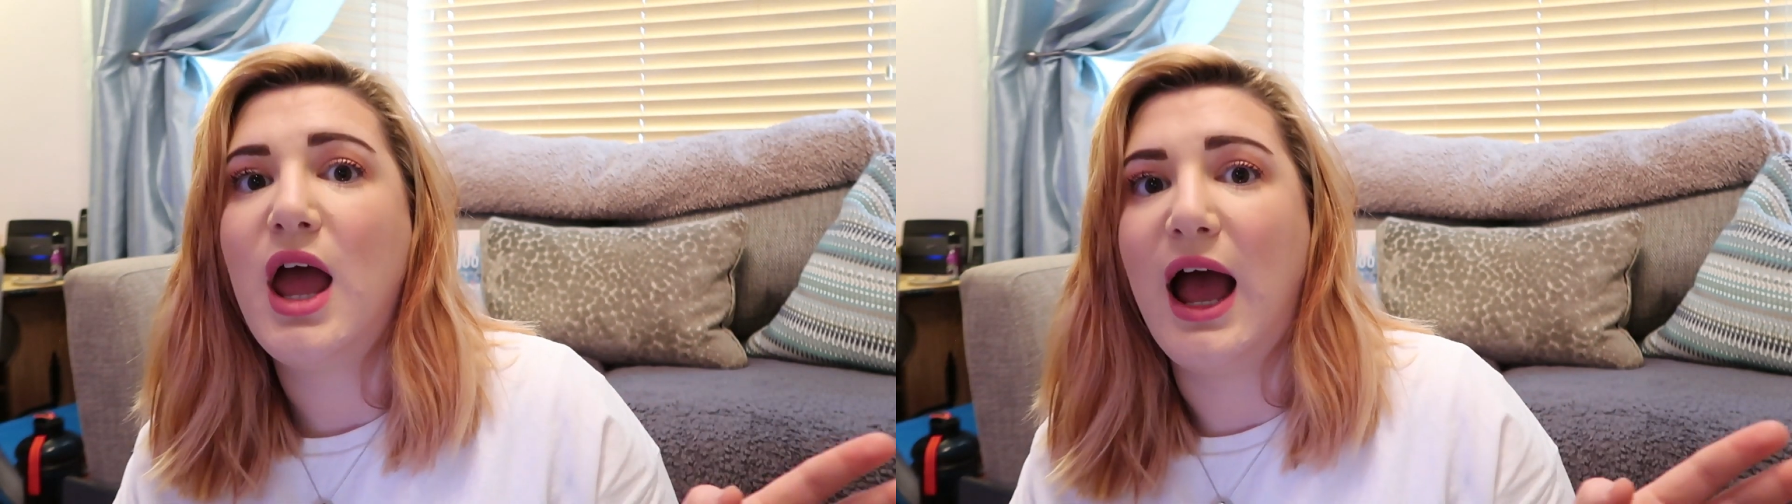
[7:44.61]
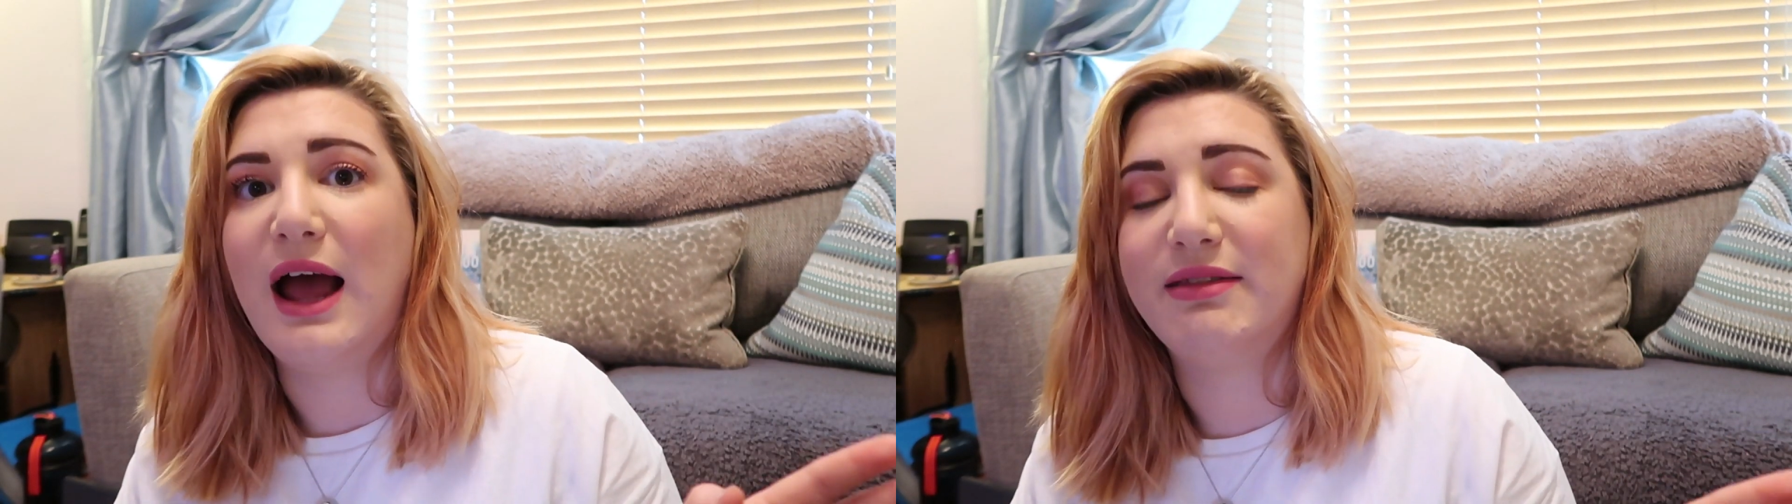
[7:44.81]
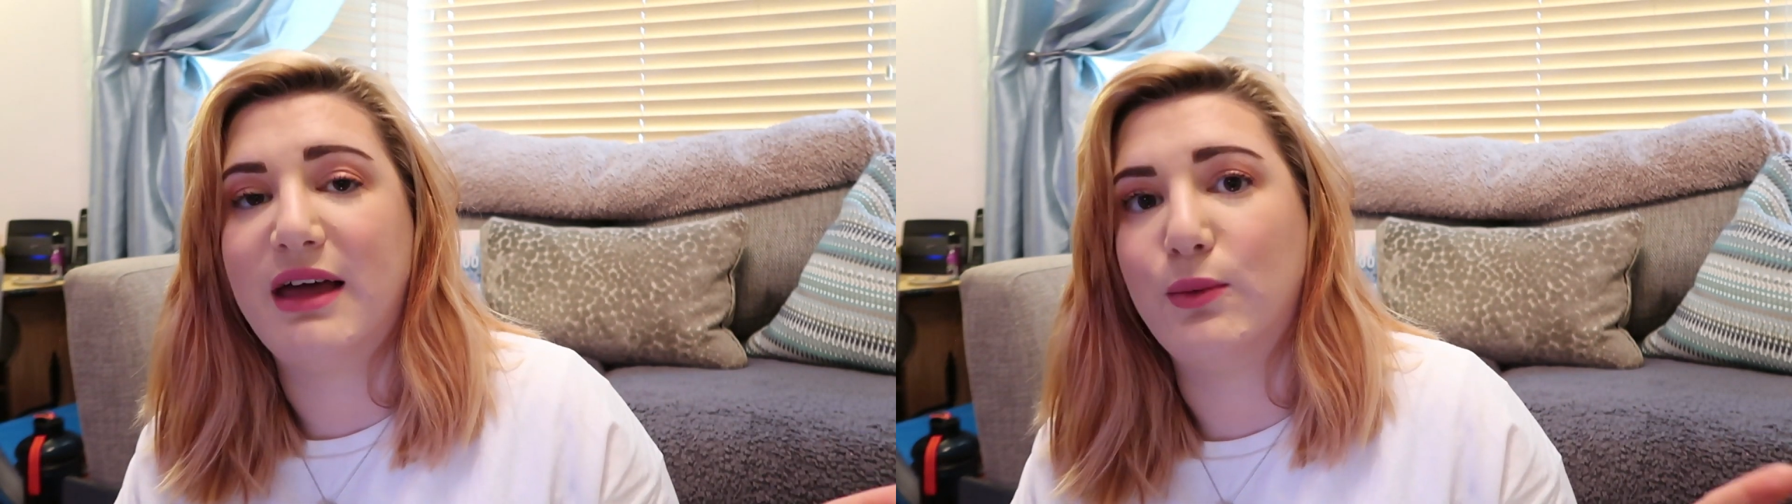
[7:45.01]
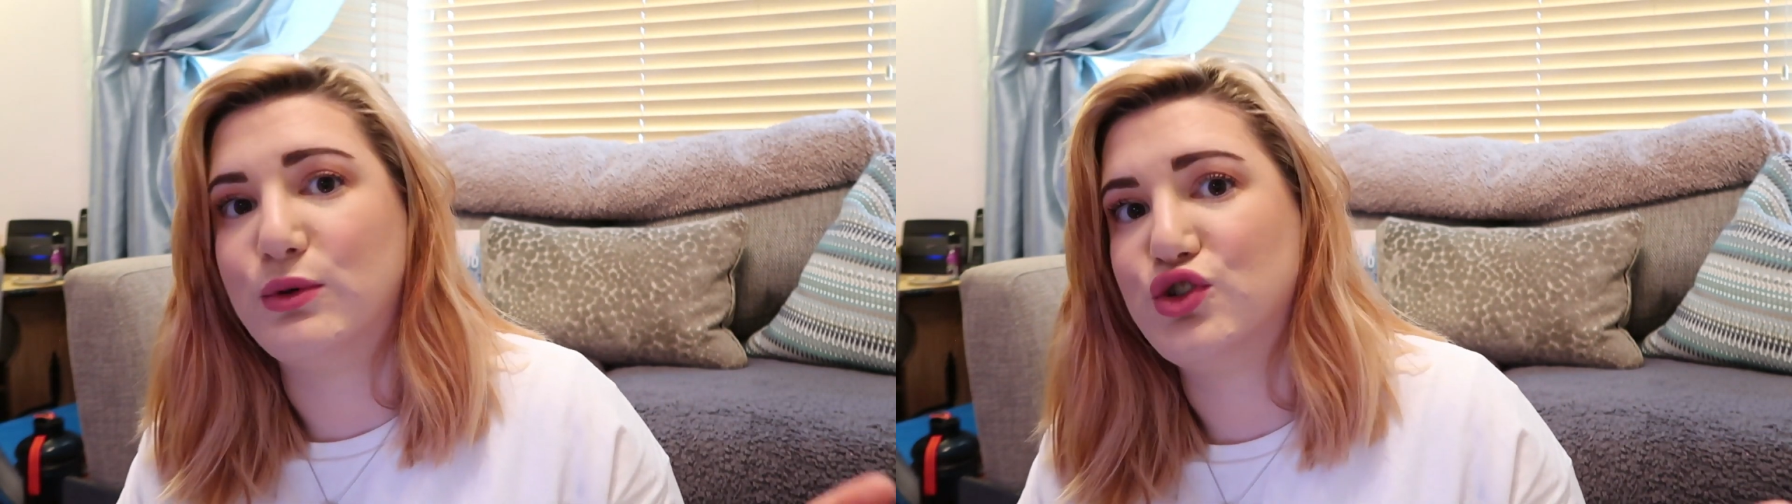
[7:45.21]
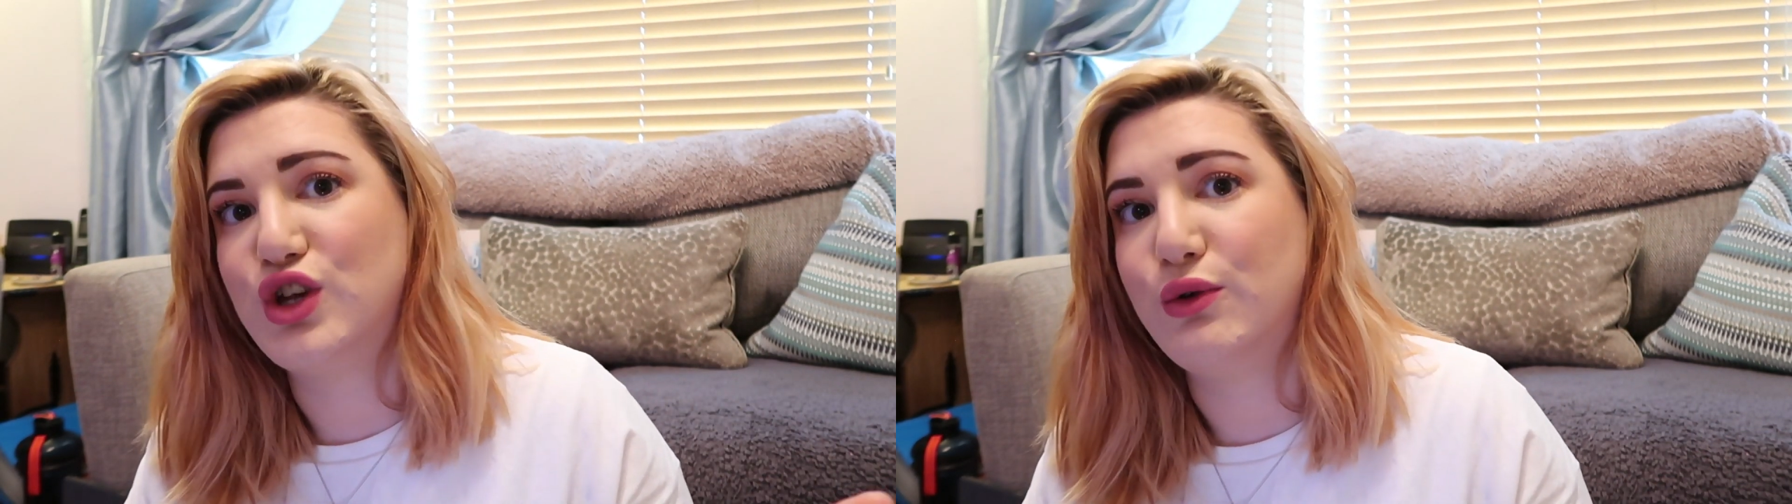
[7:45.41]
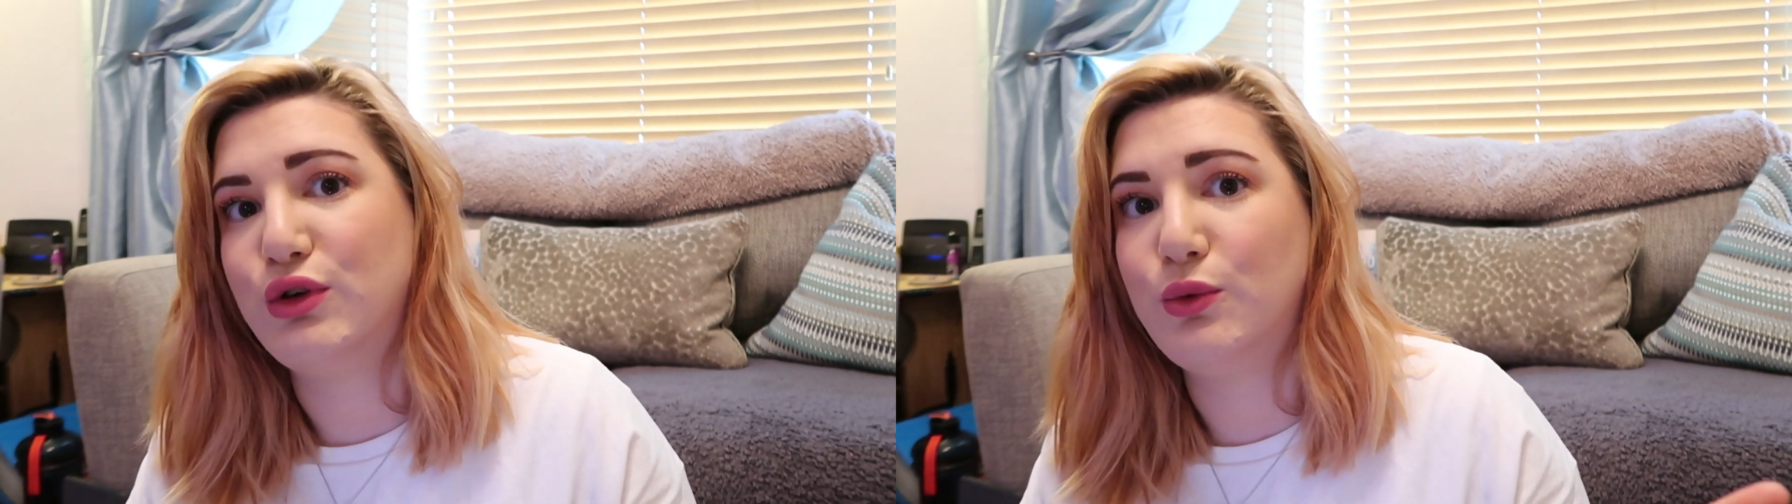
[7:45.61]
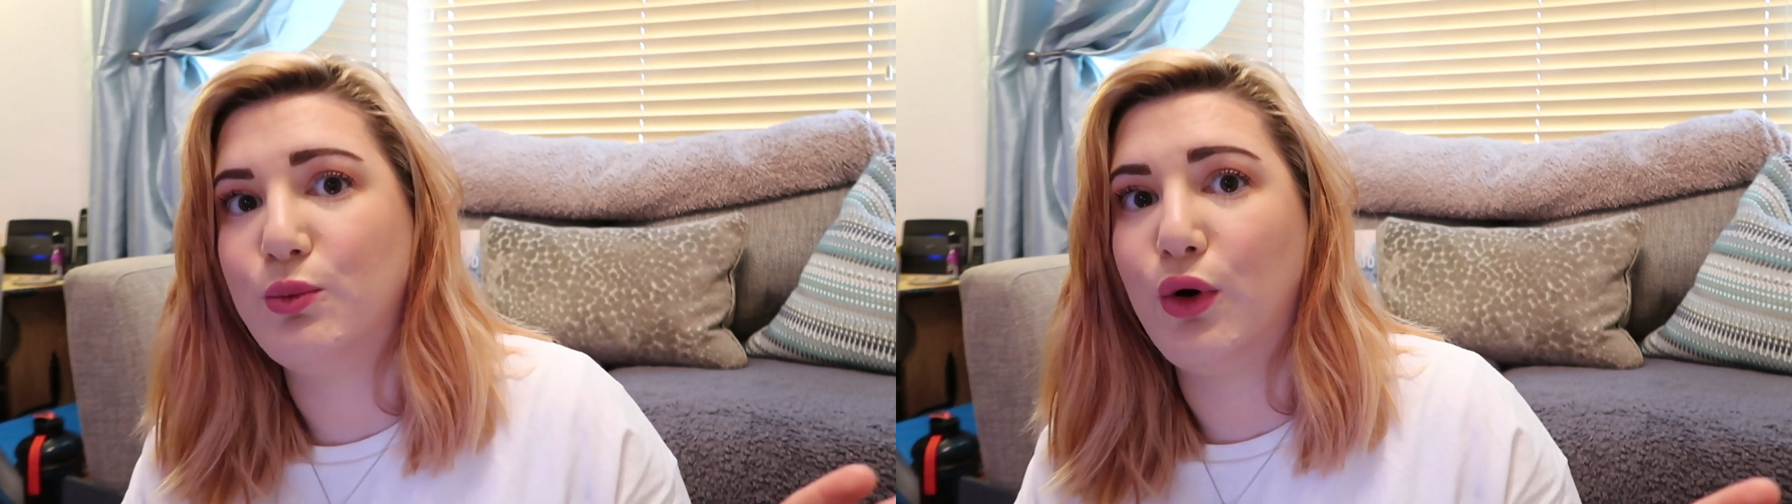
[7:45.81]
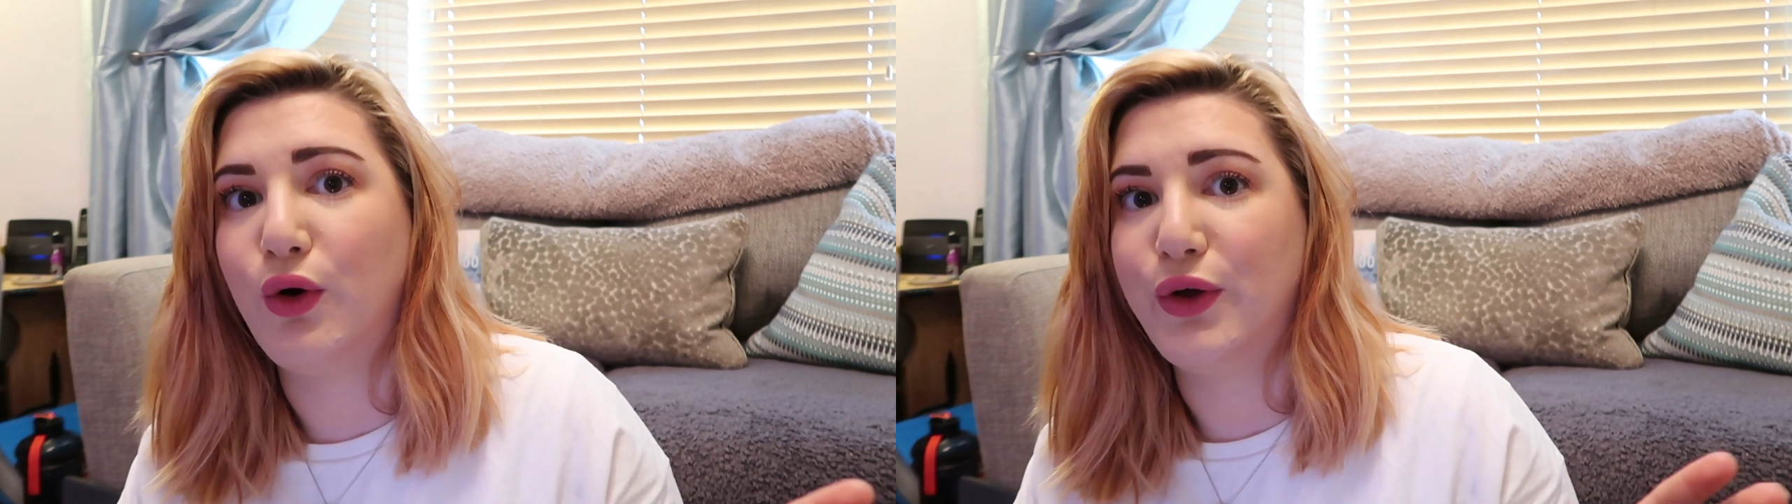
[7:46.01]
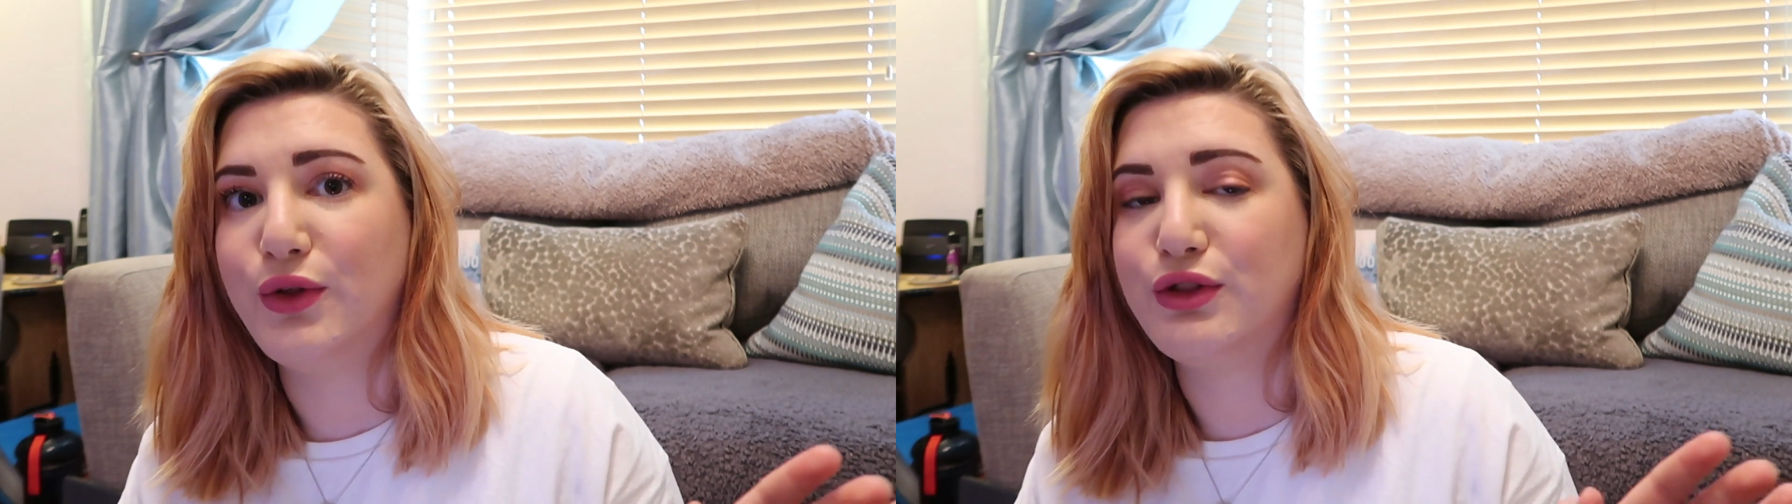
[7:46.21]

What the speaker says: and that will show you what